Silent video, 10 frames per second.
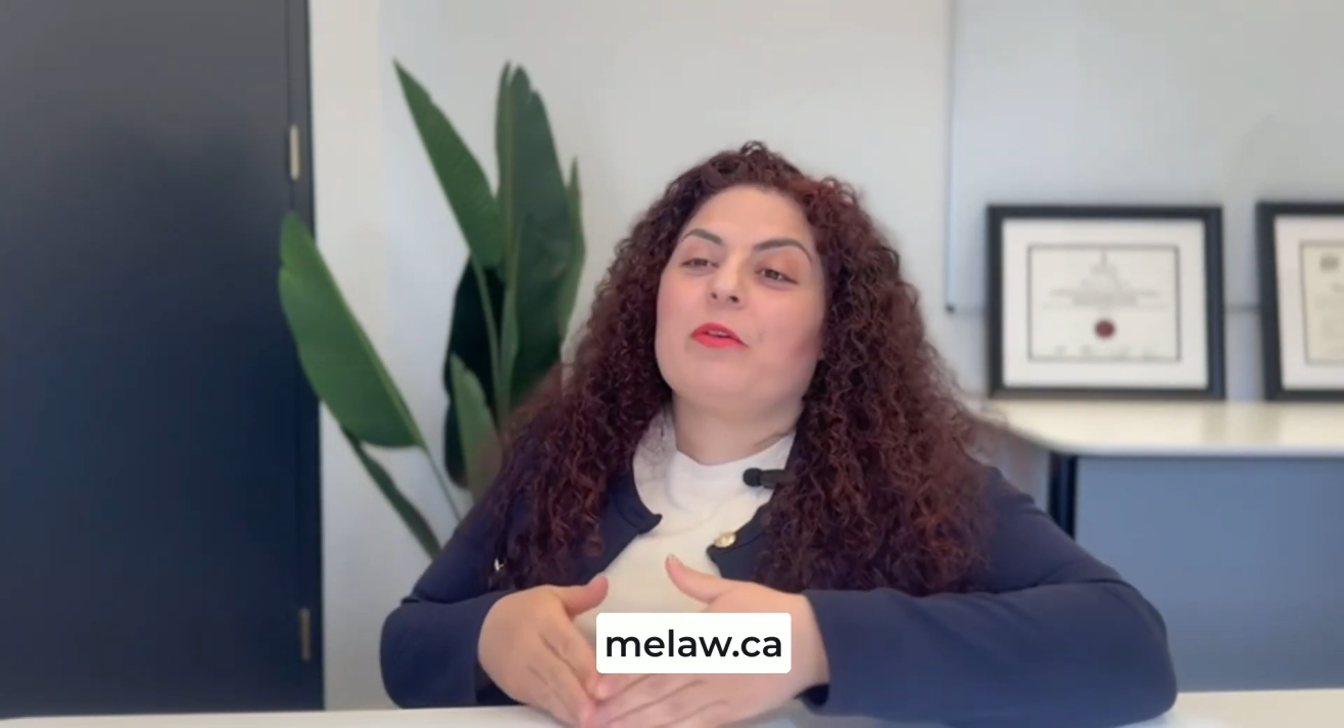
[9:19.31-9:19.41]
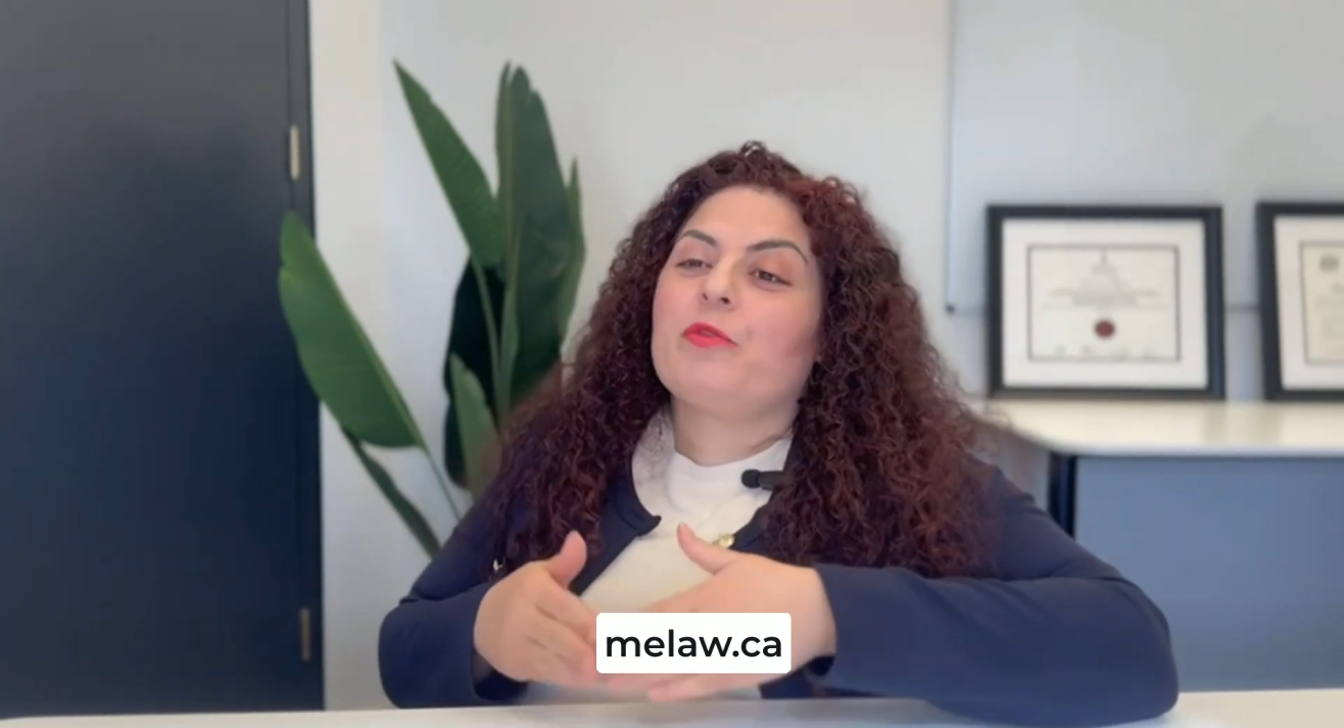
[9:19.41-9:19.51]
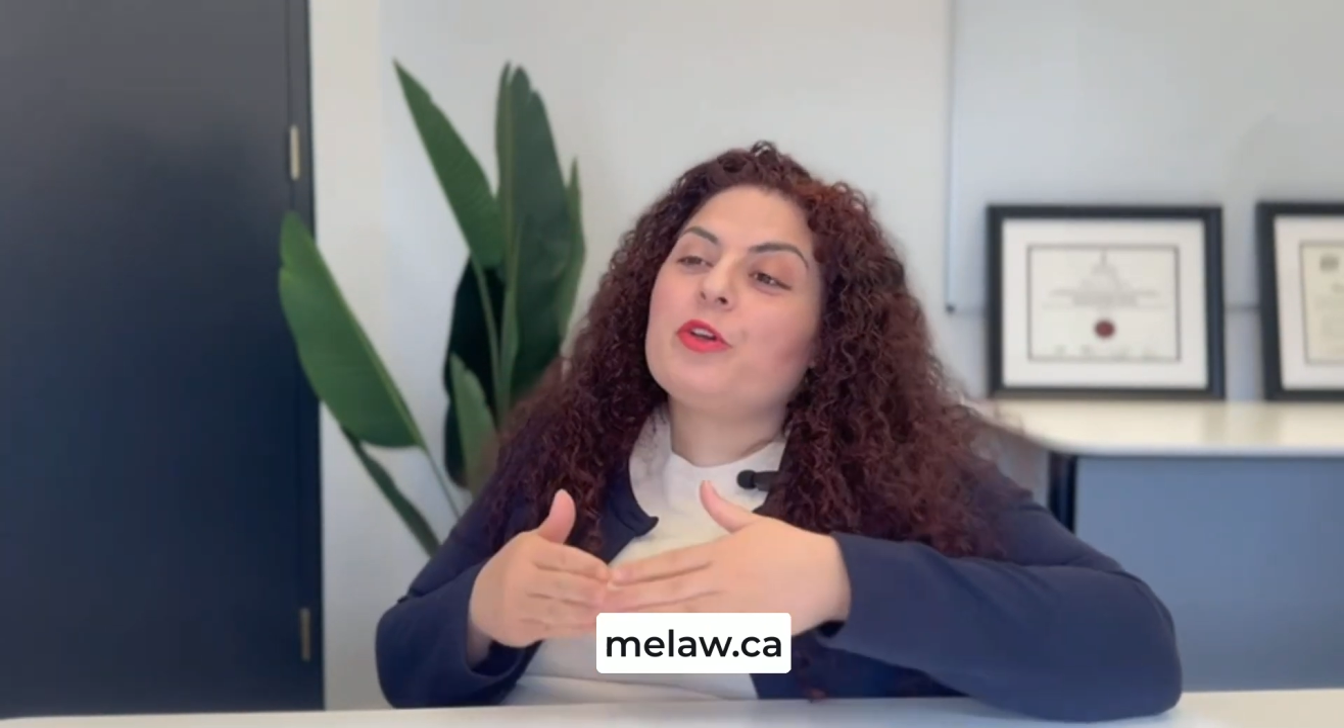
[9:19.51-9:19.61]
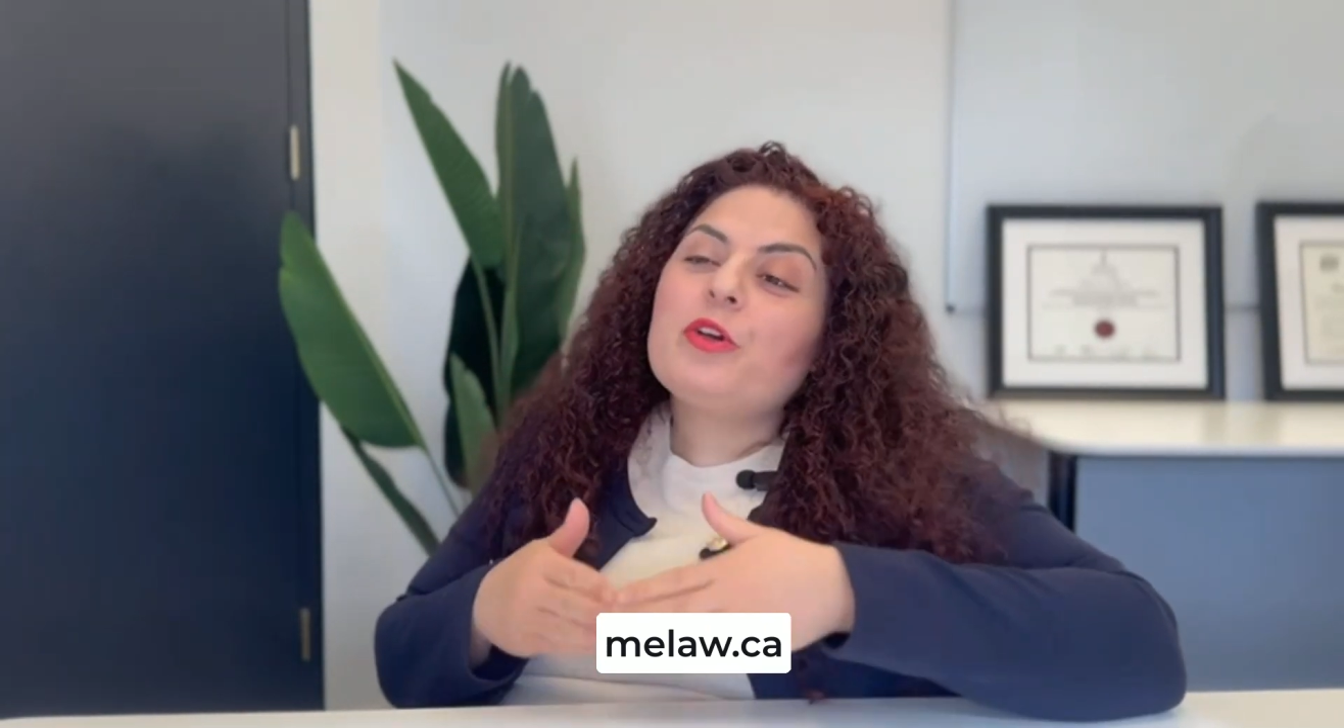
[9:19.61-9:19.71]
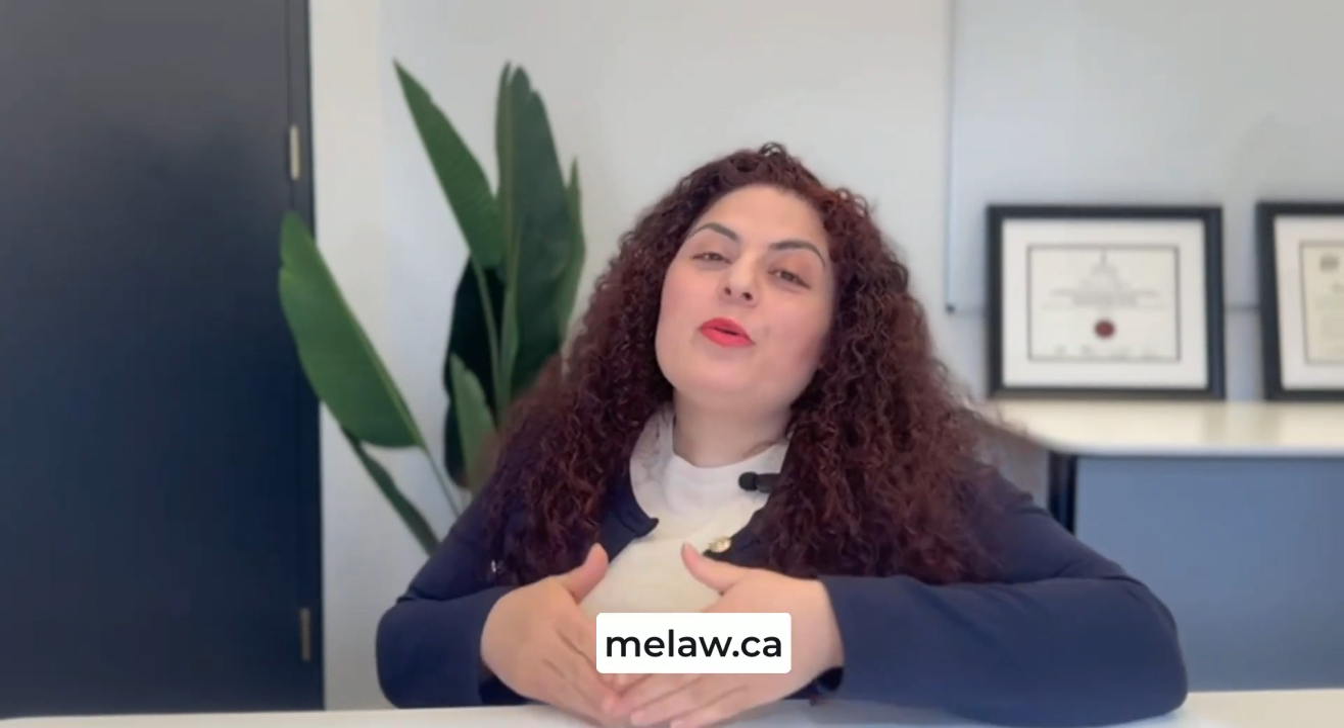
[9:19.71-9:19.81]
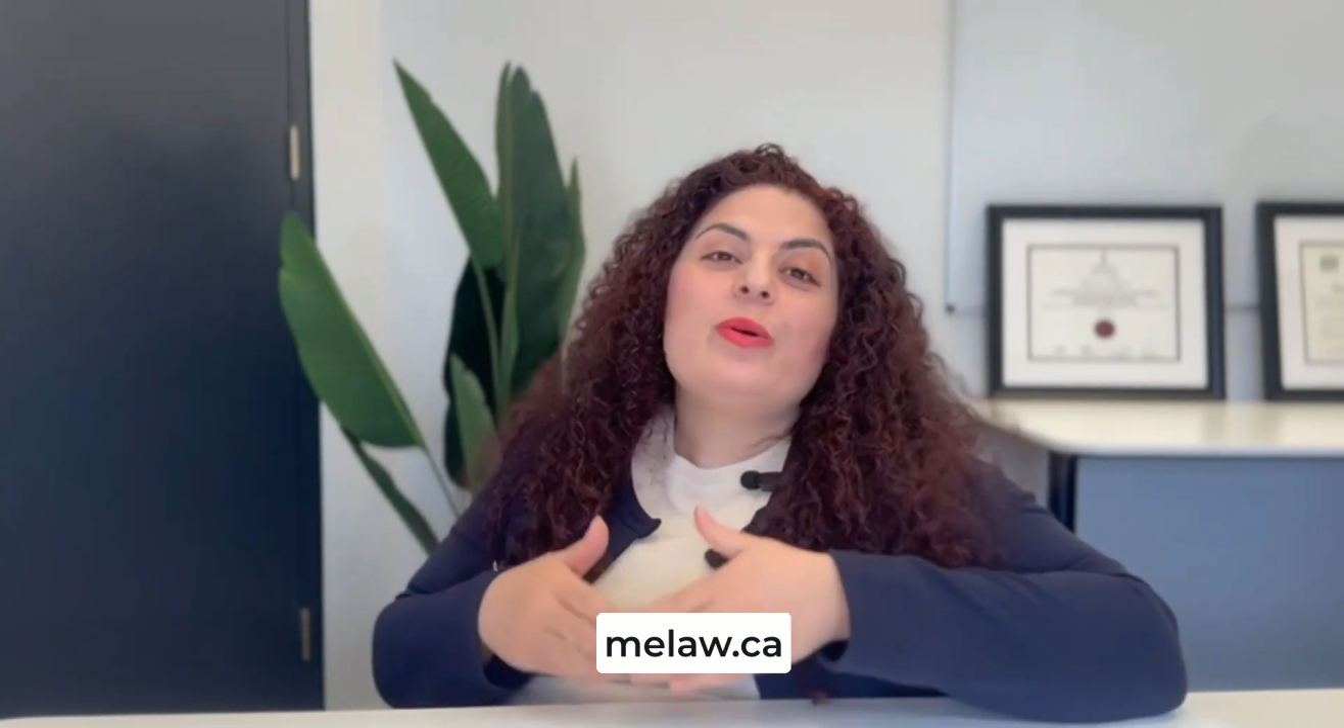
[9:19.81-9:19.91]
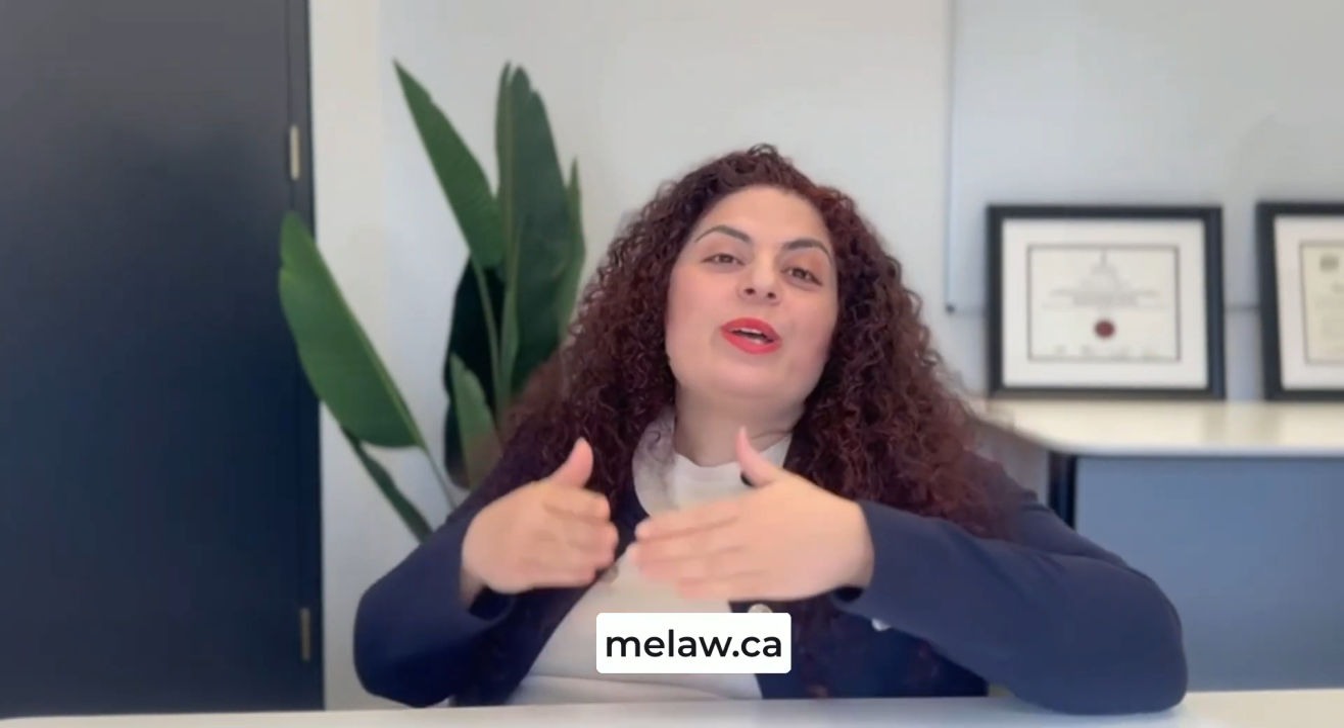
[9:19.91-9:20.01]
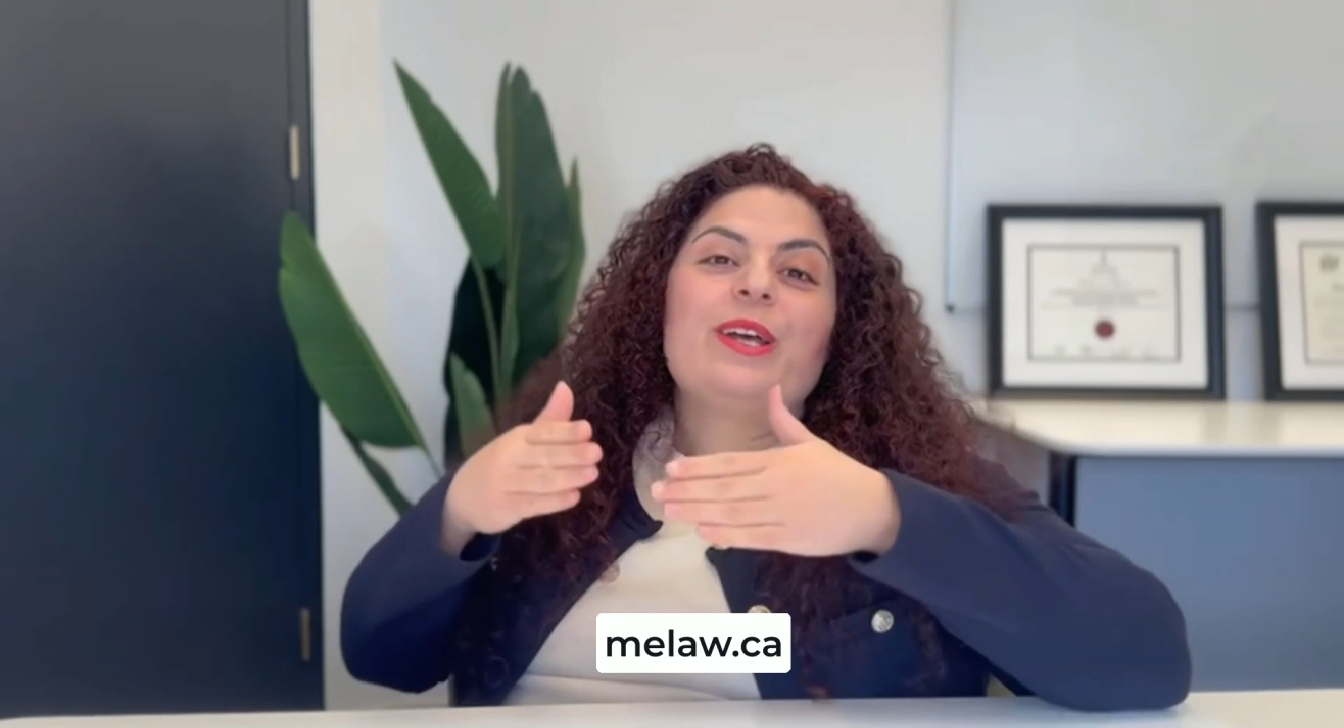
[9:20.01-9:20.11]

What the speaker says: if you